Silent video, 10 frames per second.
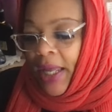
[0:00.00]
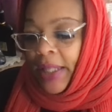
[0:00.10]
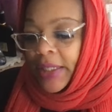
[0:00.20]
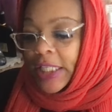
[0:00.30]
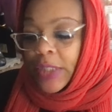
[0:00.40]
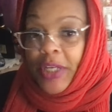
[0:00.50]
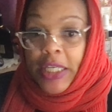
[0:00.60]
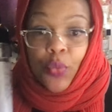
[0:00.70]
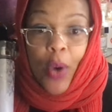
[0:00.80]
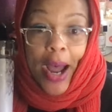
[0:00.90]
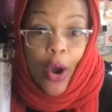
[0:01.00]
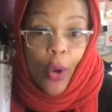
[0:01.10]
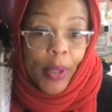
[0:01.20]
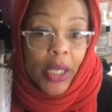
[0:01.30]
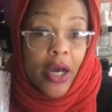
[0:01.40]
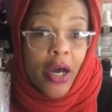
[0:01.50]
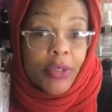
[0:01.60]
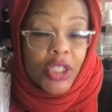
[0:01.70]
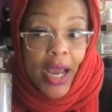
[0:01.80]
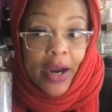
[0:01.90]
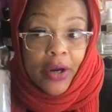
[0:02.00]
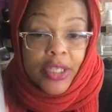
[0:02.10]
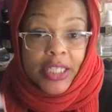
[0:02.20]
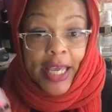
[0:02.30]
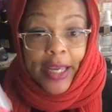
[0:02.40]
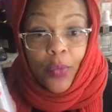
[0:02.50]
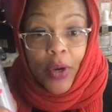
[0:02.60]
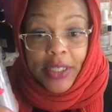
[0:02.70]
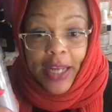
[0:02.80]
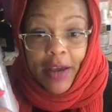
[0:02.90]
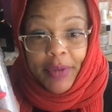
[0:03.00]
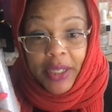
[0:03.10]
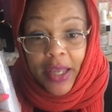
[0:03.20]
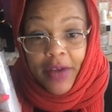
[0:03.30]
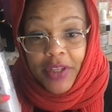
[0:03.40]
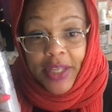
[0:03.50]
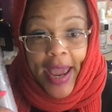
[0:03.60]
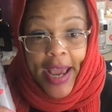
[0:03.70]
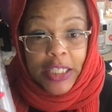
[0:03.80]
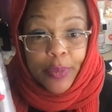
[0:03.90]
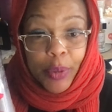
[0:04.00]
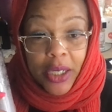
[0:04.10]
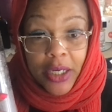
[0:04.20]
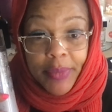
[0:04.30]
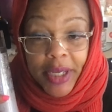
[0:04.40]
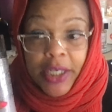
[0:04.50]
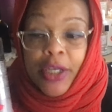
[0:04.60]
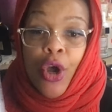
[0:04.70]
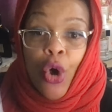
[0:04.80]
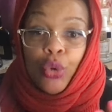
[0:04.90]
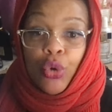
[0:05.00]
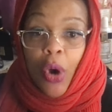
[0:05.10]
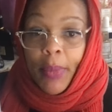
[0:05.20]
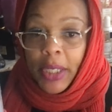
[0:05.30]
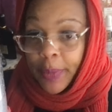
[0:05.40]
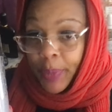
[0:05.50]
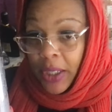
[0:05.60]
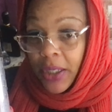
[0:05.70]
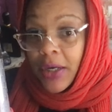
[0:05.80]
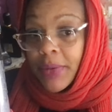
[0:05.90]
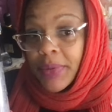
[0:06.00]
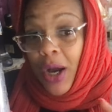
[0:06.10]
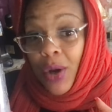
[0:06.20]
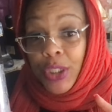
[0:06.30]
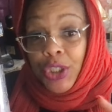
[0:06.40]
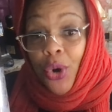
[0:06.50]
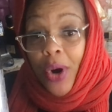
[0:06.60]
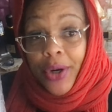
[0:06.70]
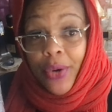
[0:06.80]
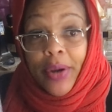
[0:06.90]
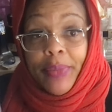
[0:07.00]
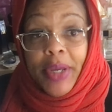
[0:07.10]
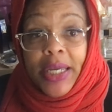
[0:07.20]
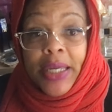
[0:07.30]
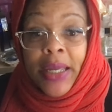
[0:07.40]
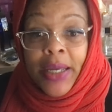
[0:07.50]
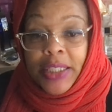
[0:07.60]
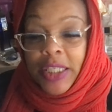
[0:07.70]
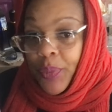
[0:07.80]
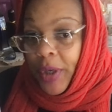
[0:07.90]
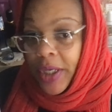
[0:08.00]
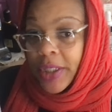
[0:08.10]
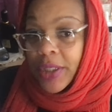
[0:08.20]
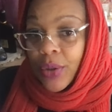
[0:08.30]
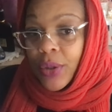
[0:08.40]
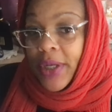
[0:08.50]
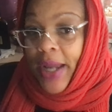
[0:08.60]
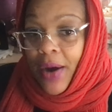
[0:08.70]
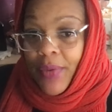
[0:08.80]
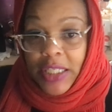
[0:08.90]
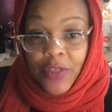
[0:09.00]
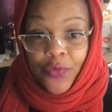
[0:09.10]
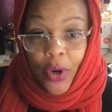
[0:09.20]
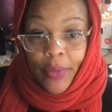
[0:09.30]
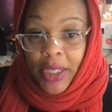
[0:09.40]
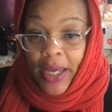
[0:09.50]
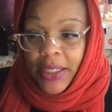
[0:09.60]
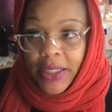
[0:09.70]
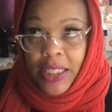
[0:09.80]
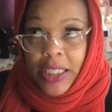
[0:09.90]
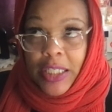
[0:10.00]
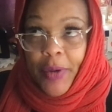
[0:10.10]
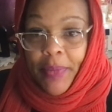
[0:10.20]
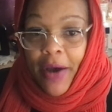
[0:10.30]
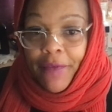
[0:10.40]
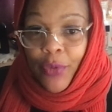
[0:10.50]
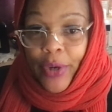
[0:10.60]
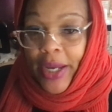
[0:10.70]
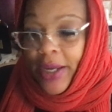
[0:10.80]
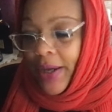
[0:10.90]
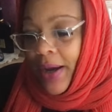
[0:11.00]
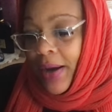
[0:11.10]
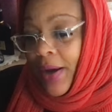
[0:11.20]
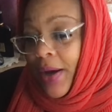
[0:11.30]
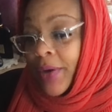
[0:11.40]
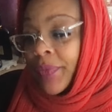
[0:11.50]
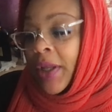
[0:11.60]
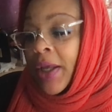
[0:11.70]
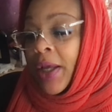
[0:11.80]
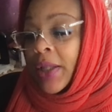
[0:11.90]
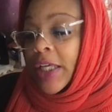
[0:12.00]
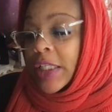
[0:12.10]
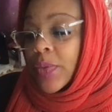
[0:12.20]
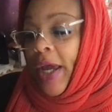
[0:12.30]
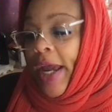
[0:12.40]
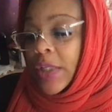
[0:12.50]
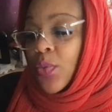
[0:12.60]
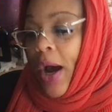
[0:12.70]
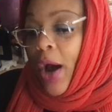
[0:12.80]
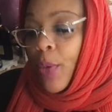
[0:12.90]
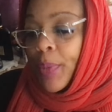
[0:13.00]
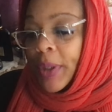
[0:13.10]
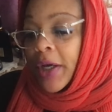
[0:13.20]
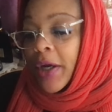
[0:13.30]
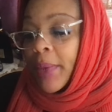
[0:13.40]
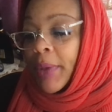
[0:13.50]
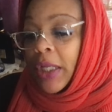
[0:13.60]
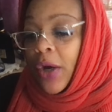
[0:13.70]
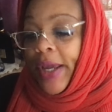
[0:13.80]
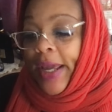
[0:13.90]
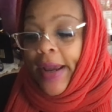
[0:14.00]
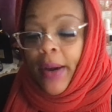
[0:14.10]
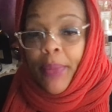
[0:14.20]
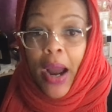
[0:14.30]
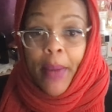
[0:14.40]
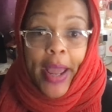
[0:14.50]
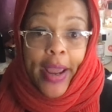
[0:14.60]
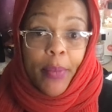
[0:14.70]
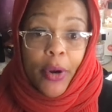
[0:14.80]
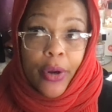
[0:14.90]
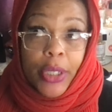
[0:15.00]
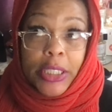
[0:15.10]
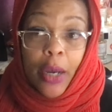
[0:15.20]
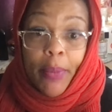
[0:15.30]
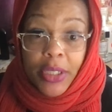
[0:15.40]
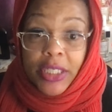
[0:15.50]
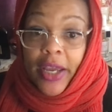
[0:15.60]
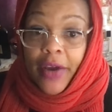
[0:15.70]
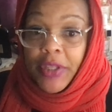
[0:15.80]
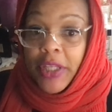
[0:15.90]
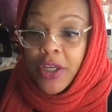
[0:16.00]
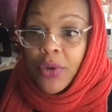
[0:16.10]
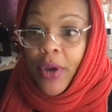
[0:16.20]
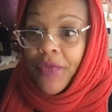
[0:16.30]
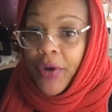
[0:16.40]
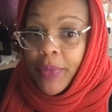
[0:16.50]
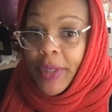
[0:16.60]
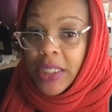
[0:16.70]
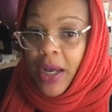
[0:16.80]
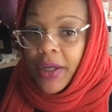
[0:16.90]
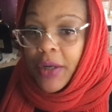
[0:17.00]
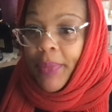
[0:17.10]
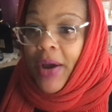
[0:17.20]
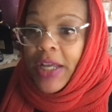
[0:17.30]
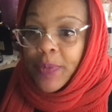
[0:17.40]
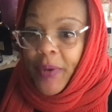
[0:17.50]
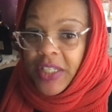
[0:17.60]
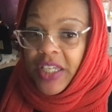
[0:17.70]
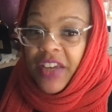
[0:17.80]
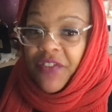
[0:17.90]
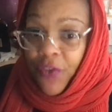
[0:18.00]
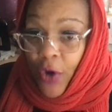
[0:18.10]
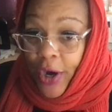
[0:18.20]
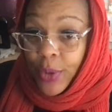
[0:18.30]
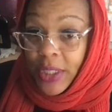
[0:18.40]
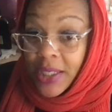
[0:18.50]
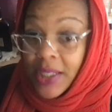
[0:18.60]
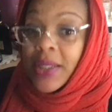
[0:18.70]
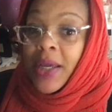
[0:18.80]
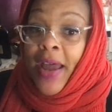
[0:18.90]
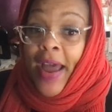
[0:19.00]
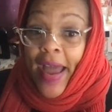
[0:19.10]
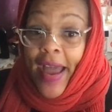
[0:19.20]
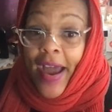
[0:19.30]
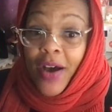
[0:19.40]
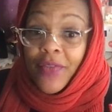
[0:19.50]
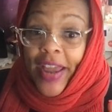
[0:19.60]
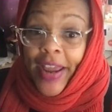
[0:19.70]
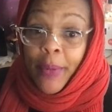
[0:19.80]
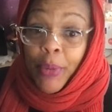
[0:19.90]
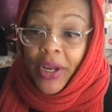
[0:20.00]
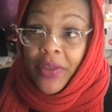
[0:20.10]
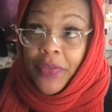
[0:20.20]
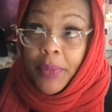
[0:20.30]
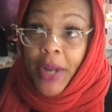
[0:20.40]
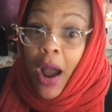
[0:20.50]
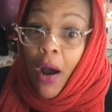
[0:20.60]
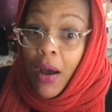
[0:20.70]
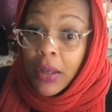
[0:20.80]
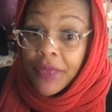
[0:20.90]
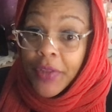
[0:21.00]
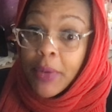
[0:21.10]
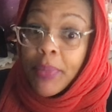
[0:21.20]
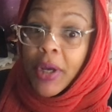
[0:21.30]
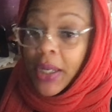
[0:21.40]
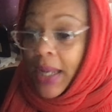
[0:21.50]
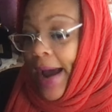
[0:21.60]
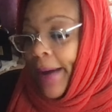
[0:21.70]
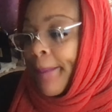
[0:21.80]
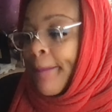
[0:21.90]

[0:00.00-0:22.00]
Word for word: This one is Wild Plum. Shocker, the second one that I've been loving that has plum in it. Normally, plum goes tart on me depending on how it's formulated. This has been my friend, y'all. This one has wild plum, glowing amber. I'm an amber girl, so mostly everything you ever hear me talking about, especially in fragrances, have amber in them. Not all of them, but a lot.